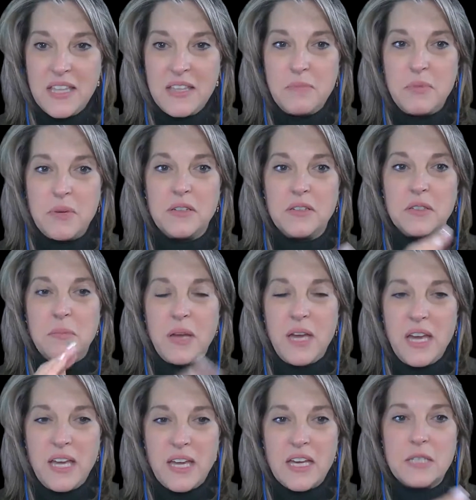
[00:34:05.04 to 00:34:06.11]
the bills,
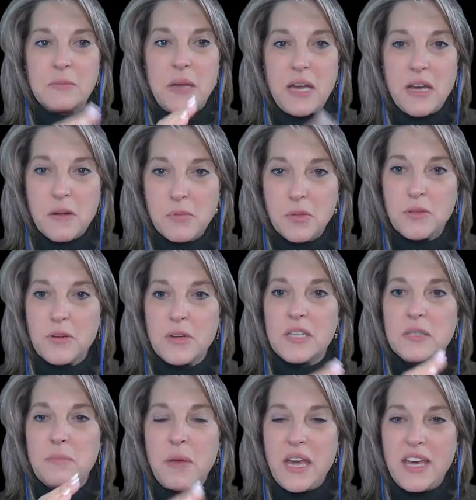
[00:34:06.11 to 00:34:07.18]
pay our
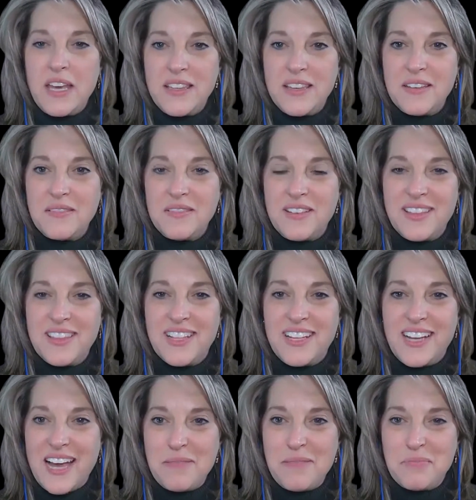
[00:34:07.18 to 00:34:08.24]
employees, pay the
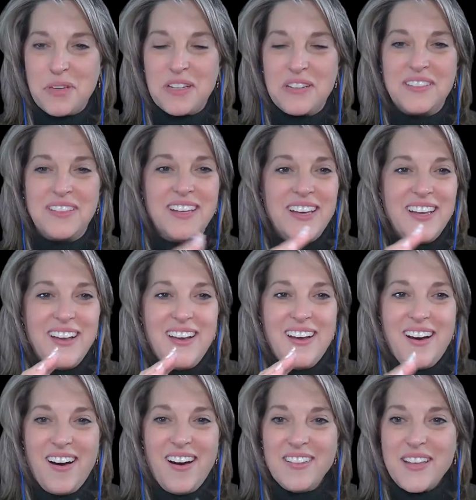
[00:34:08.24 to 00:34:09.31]
light bill,
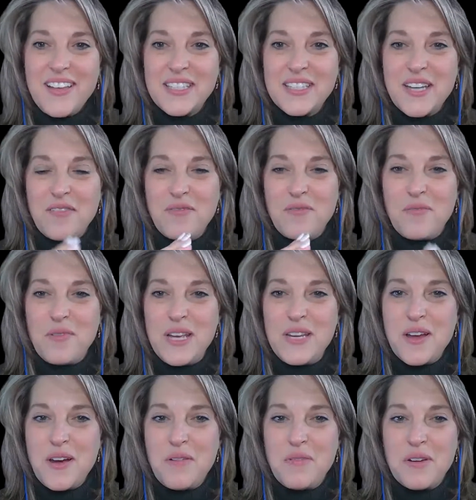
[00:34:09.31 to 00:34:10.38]
all of that stuff. We
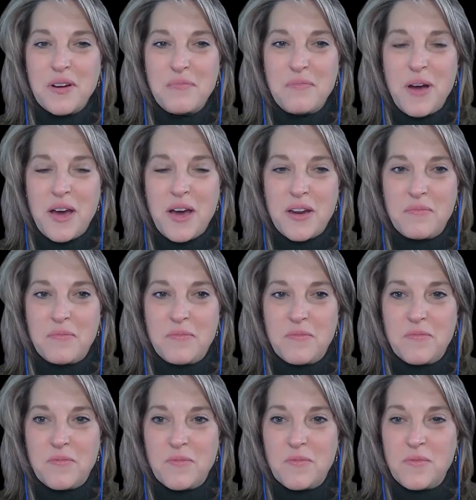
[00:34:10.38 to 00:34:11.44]
know what our bottom
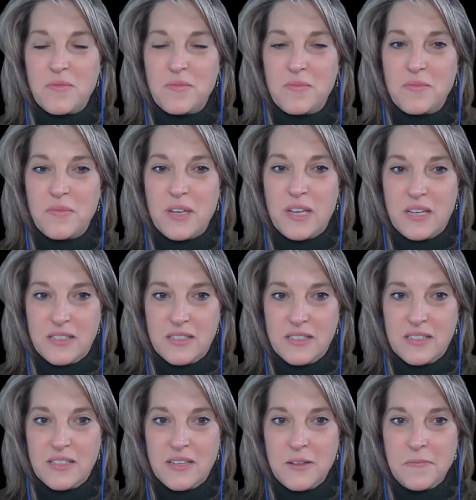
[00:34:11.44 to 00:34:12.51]
is,